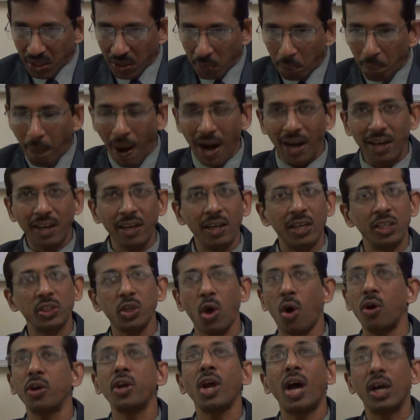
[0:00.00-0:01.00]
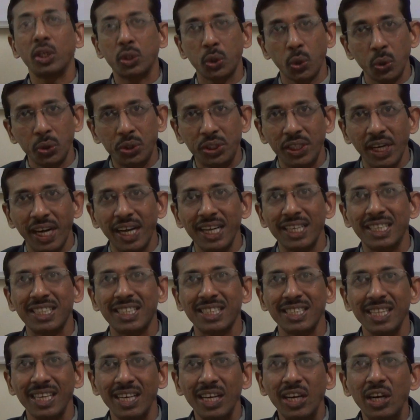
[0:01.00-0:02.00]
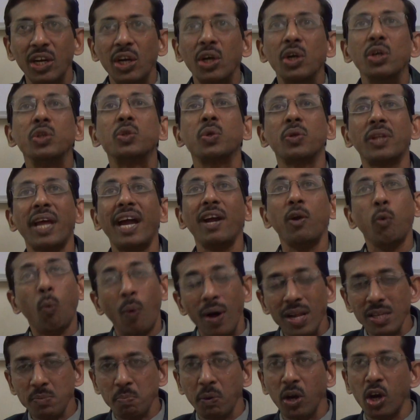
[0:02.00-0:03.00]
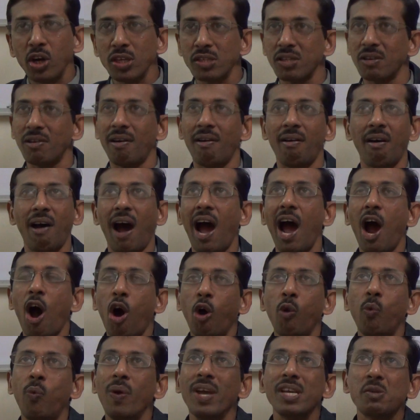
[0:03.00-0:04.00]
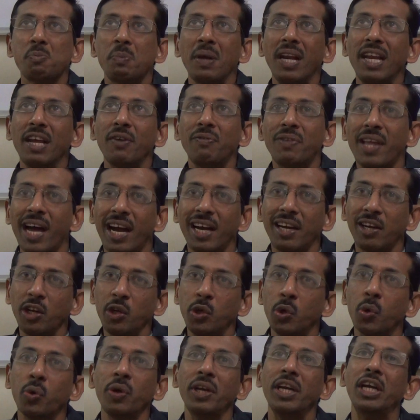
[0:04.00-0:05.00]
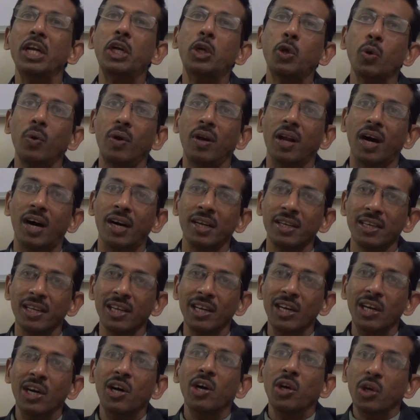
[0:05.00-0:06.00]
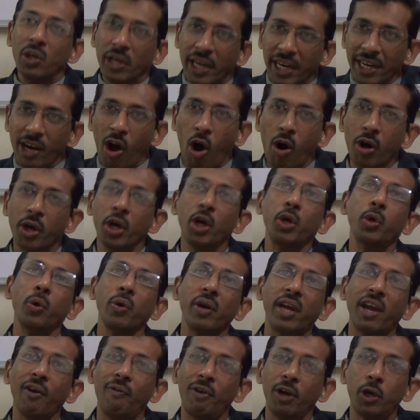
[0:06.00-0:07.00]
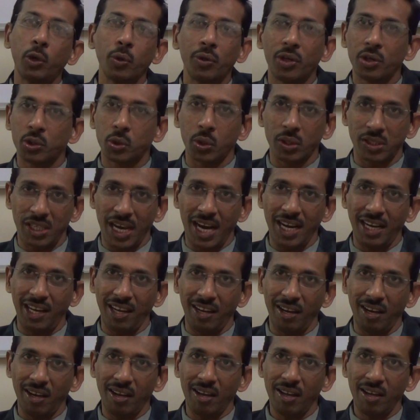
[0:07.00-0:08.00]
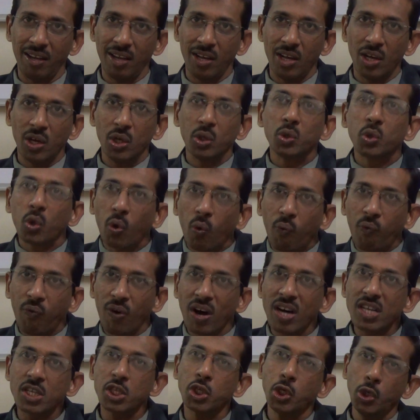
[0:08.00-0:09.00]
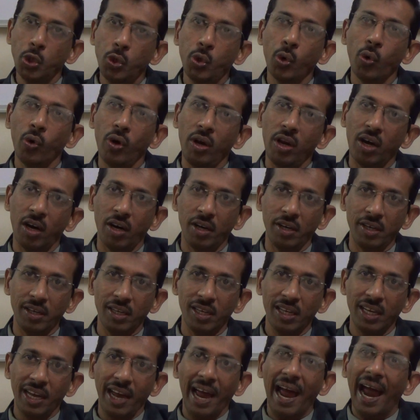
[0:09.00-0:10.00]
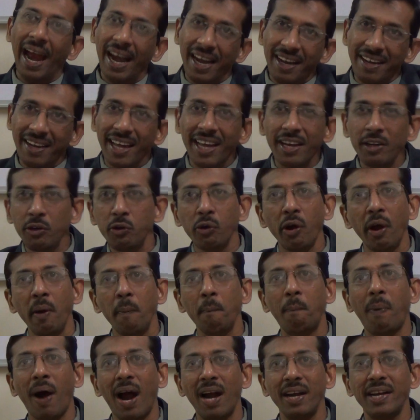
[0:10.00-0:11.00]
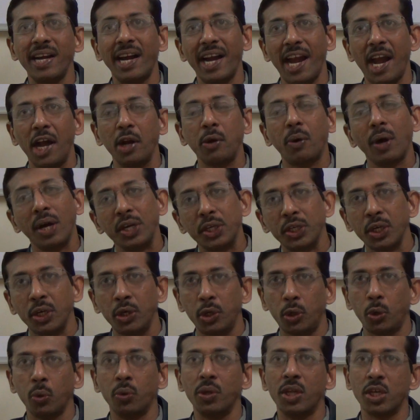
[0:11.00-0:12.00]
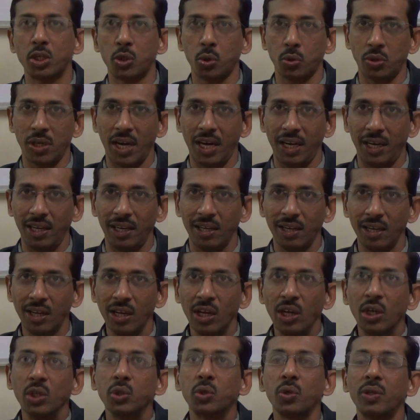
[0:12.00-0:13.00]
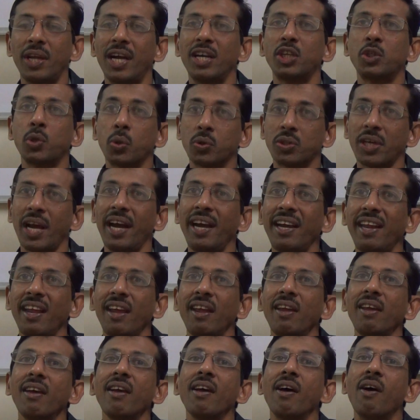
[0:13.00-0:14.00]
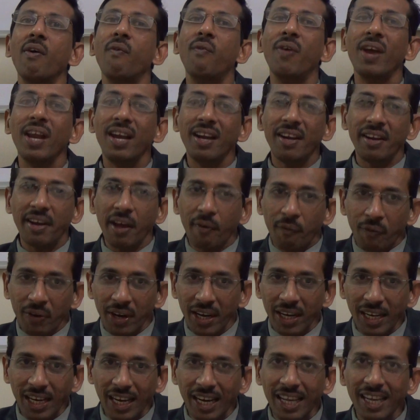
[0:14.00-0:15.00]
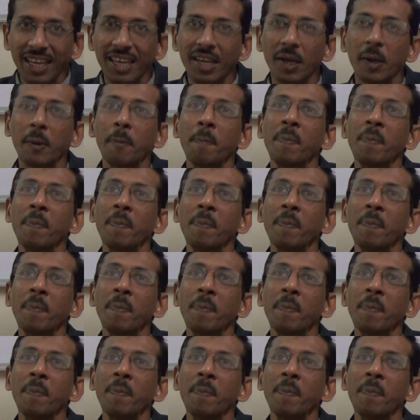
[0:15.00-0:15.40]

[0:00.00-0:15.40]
partners or your associates. So that one, because I always believe that you need to learn in order to give it to the society. So first you learn, and then you impart that education to the society. So that society will definitely